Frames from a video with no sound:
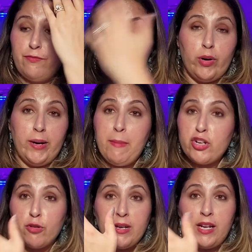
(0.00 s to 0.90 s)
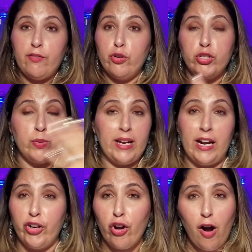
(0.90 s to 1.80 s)
for measurement if you do it
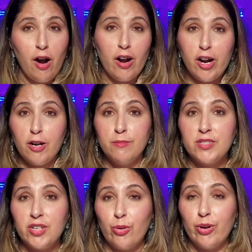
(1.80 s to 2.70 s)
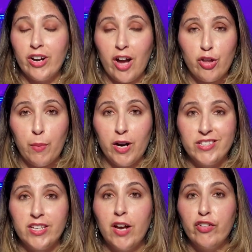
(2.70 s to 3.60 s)
on your arms or other
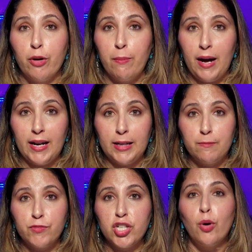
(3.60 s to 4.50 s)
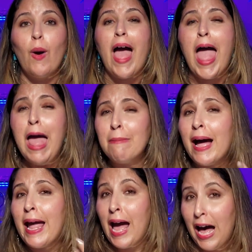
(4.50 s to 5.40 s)
parts of your body. So am
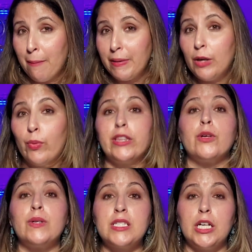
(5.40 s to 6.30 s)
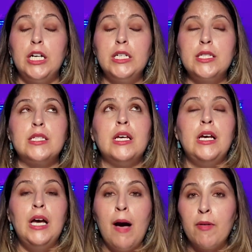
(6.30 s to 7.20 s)
I happy with the results?
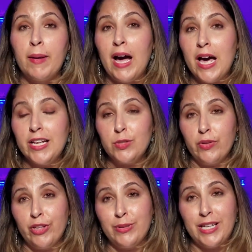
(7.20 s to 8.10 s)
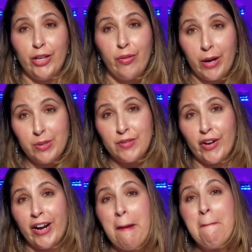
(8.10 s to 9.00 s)
I'm going to be honest with you and tell you that it was
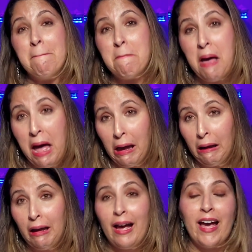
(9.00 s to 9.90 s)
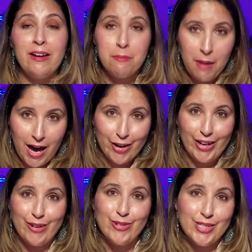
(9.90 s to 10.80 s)
very meh and
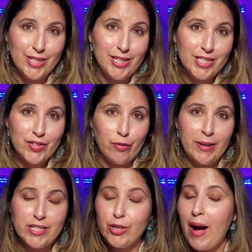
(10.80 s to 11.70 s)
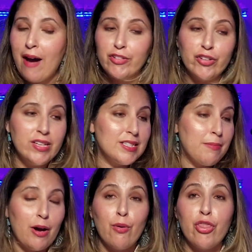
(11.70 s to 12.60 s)
moderate results for me. So after this
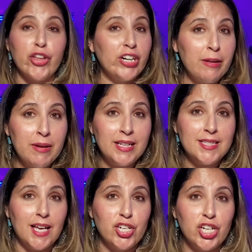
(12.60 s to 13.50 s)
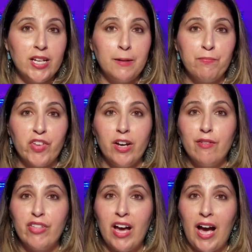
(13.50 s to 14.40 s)
about 30-minute session
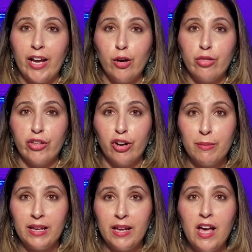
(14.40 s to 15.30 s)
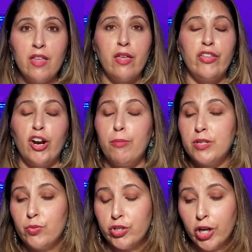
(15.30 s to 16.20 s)
of the Ionithermie, the
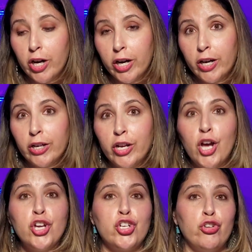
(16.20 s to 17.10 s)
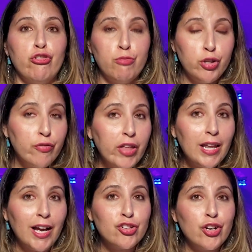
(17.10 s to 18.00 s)
therapist returned. She removed the
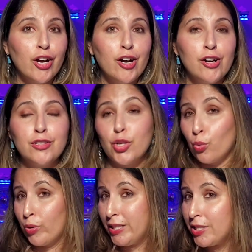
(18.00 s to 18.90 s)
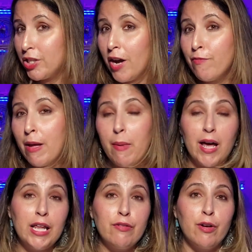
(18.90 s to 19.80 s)
electrodes, rinsed off my
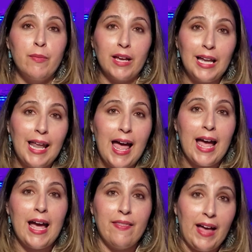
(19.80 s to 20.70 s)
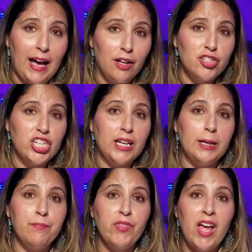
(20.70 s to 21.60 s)
body from the clay and the
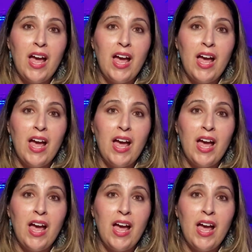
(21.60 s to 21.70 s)
algae,